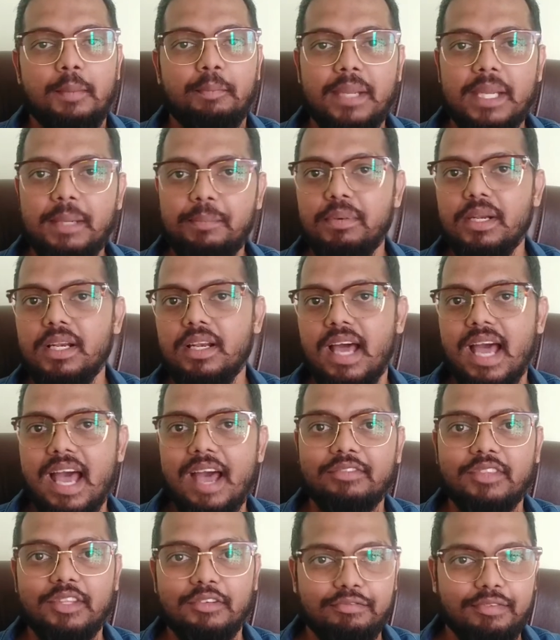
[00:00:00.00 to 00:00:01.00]
People have
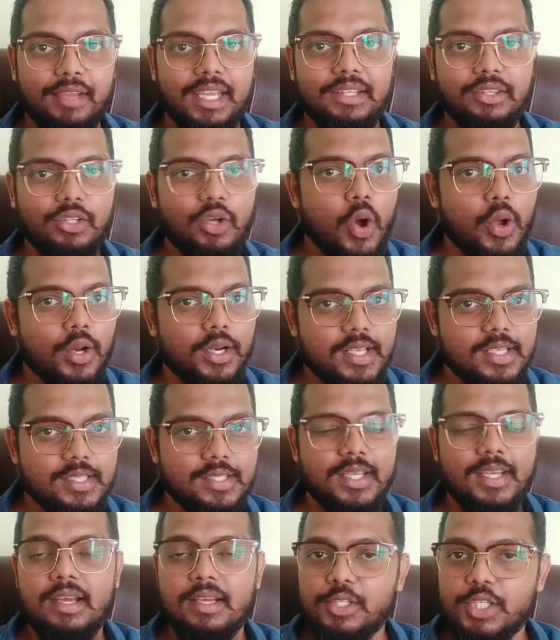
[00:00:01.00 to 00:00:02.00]
the faith on us
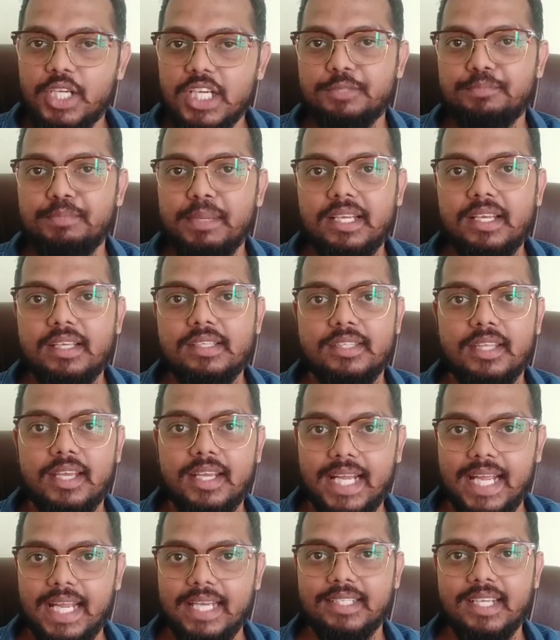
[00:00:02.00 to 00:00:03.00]
just because their
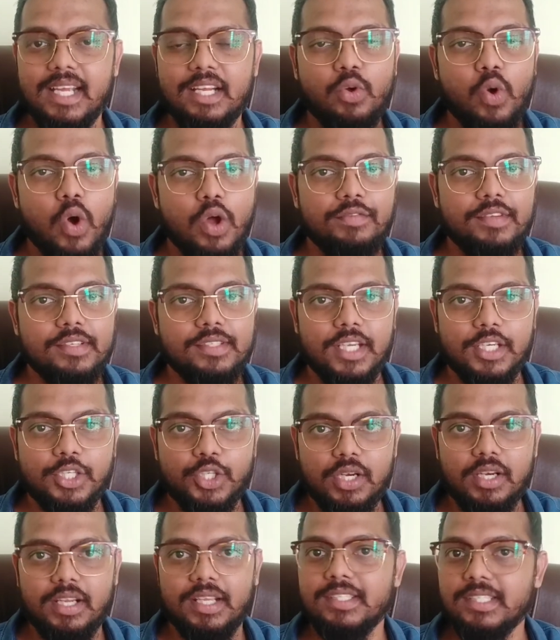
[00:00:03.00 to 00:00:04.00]
entire
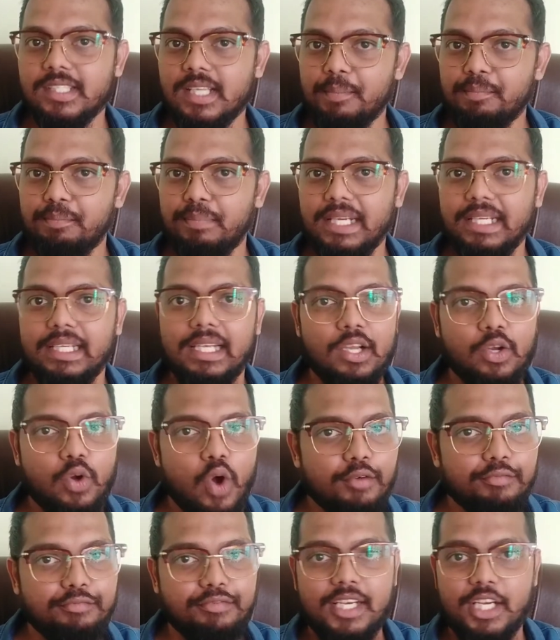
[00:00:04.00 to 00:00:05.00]
conversation is completely
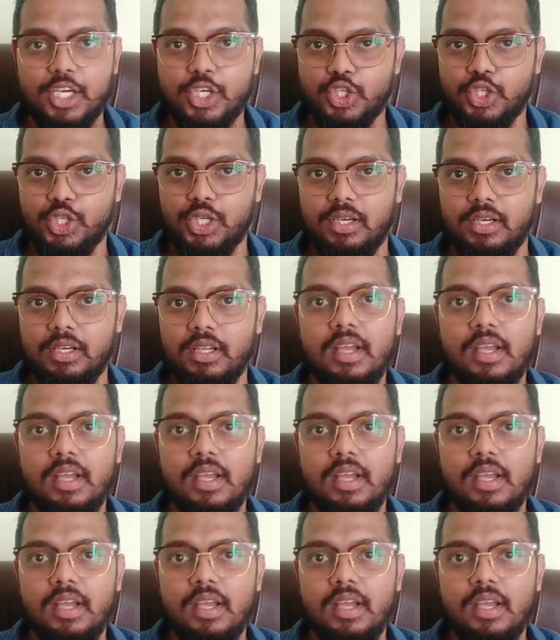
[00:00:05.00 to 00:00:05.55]
confidential.